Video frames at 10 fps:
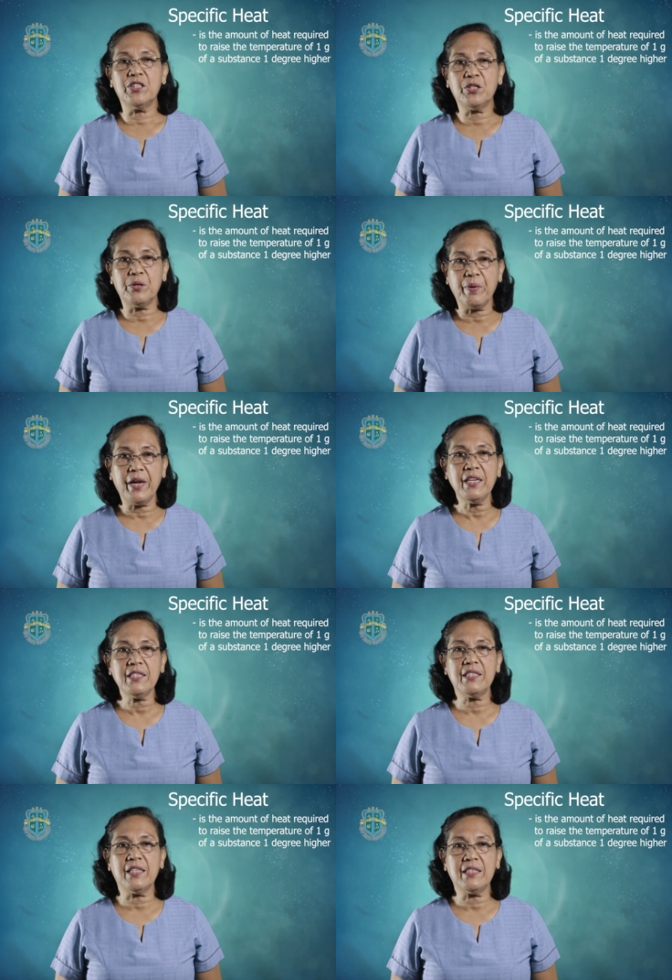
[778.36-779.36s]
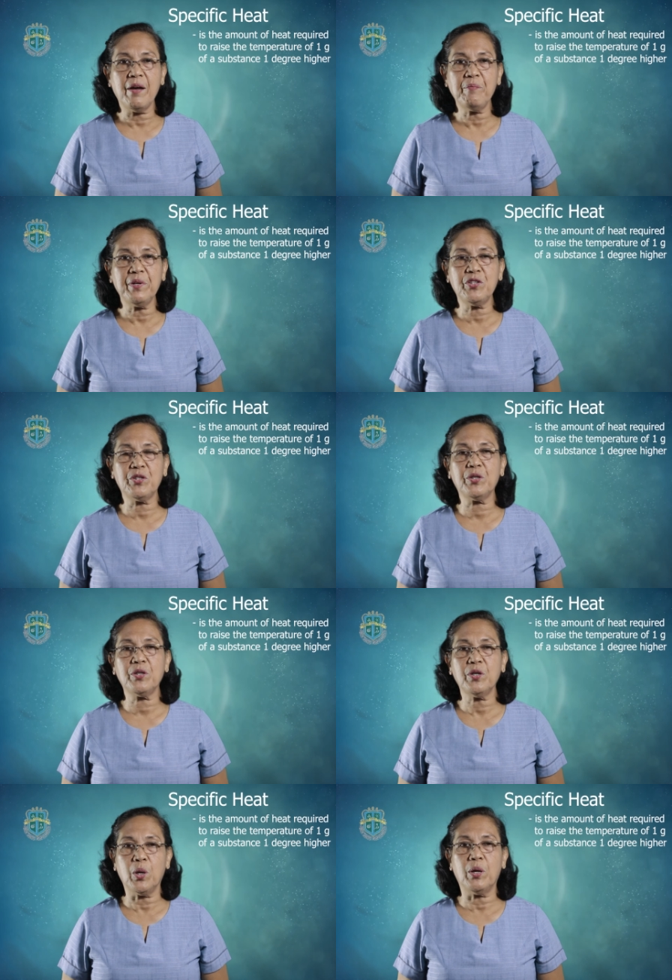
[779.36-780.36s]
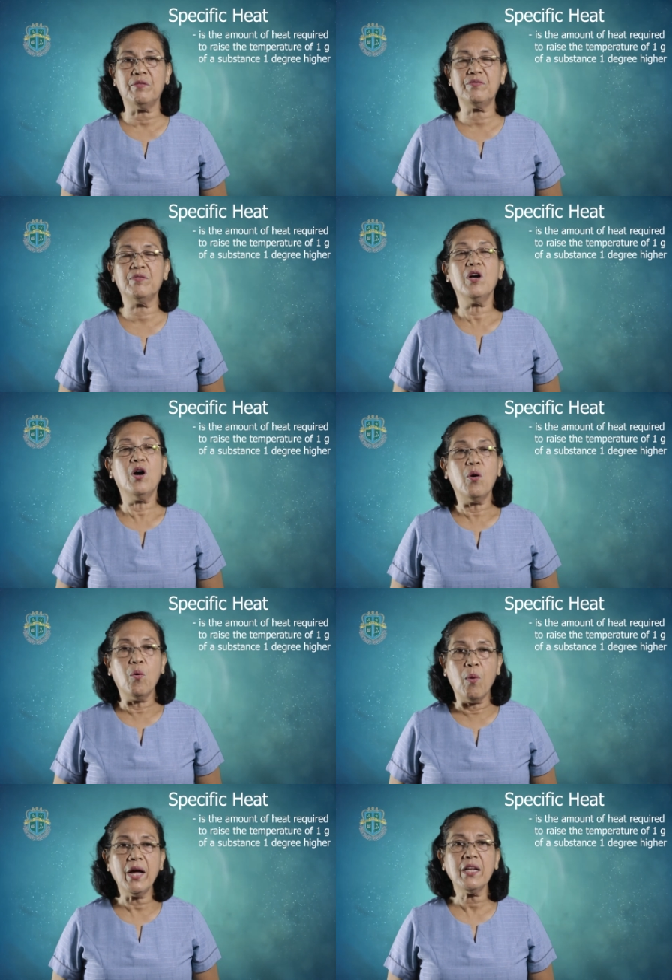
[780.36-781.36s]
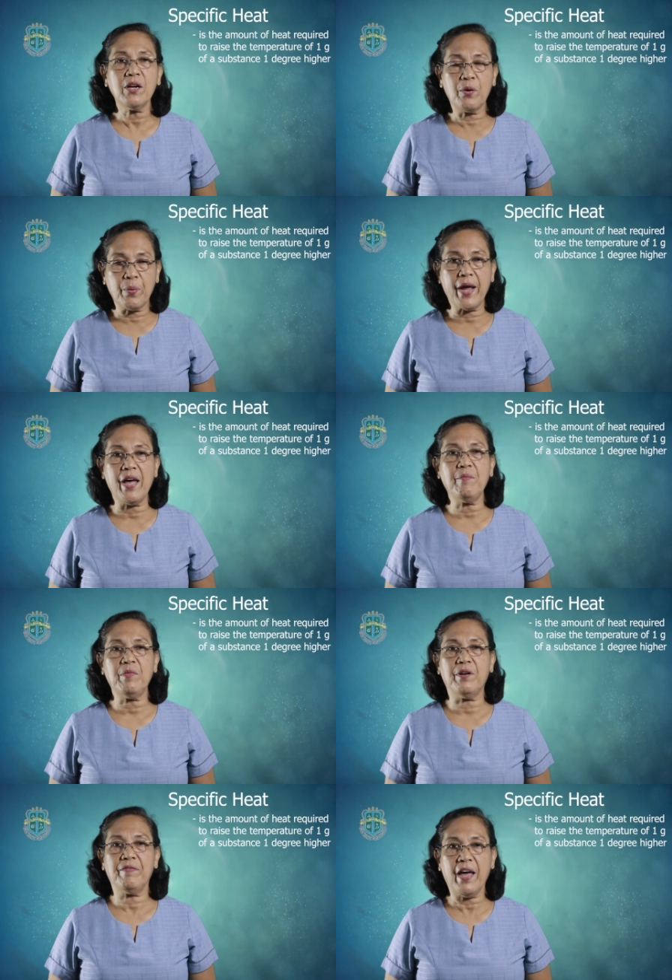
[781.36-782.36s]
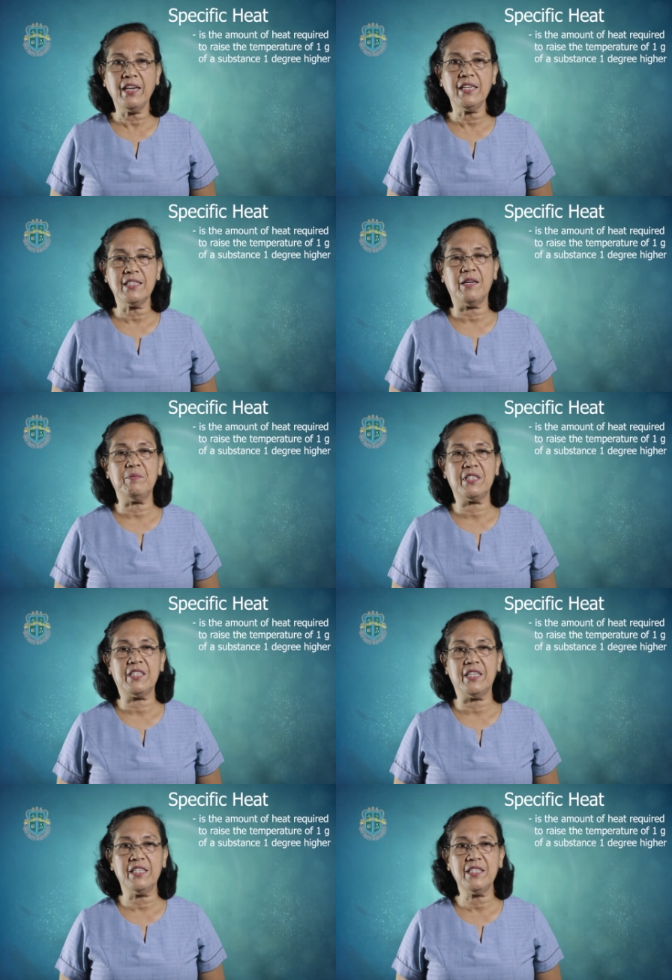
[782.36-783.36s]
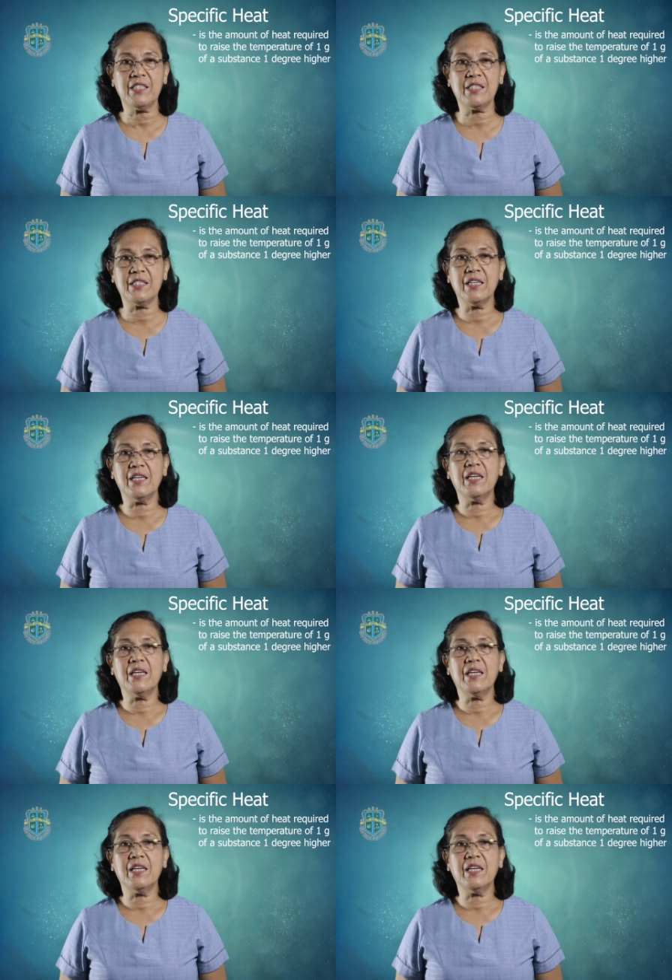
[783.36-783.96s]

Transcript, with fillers: to raise the temperature of 1 gram of any substance